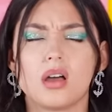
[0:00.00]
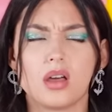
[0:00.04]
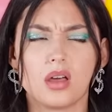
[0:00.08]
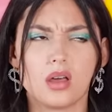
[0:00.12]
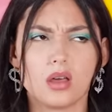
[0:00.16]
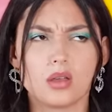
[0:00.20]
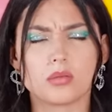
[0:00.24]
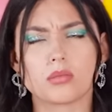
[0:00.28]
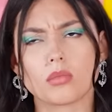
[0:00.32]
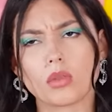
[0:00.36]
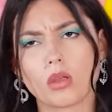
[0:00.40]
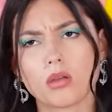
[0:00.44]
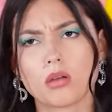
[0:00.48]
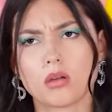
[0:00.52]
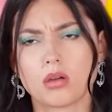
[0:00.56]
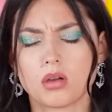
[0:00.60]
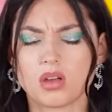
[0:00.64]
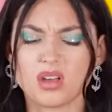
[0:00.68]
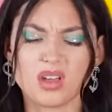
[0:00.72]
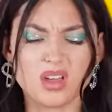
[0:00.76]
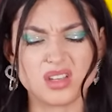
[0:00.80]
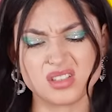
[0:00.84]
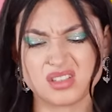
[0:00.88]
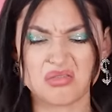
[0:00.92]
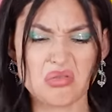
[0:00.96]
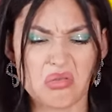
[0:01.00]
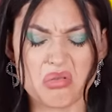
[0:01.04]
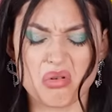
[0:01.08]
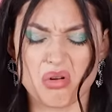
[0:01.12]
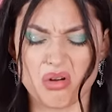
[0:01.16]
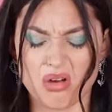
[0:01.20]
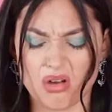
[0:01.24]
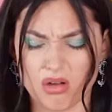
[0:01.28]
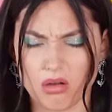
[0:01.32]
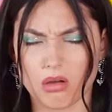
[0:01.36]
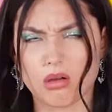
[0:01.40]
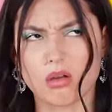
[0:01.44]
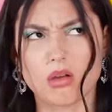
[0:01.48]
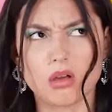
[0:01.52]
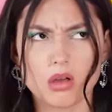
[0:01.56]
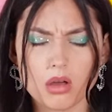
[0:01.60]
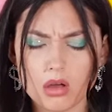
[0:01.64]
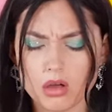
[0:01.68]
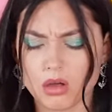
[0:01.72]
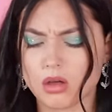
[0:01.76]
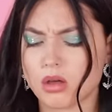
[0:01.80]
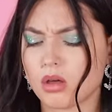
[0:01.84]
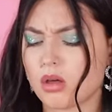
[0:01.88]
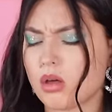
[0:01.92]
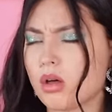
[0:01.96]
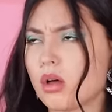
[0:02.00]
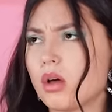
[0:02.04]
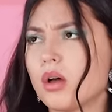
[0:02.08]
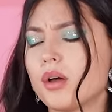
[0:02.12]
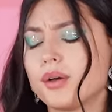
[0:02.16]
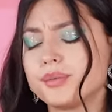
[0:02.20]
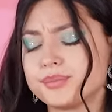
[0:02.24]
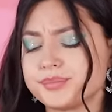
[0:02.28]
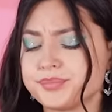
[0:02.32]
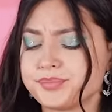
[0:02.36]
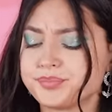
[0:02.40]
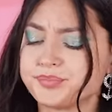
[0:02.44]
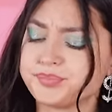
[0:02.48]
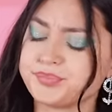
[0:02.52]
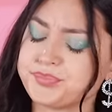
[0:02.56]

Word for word: Ugh, you're kidding! Lecture?